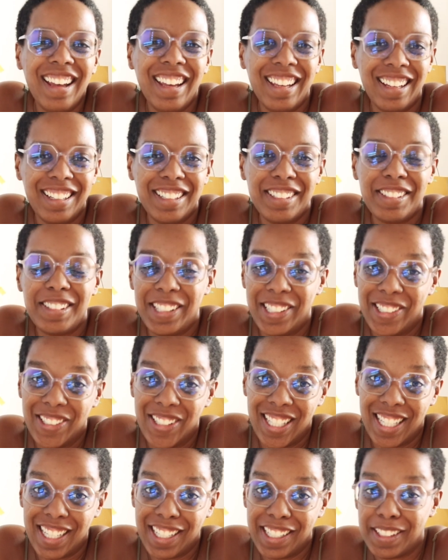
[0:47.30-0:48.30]
It is
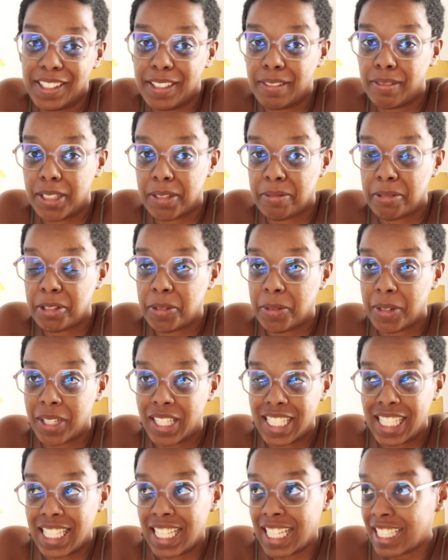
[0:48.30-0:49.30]
Tuesday, September
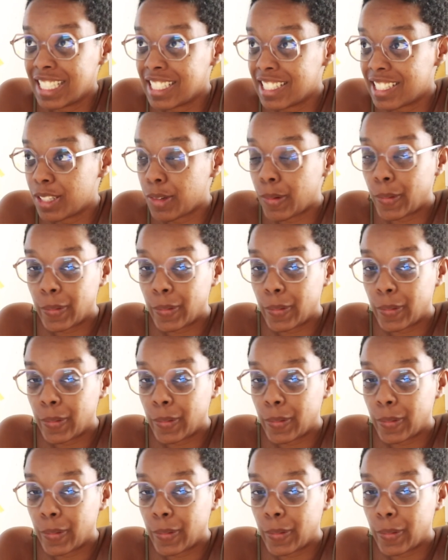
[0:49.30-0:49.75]
26th.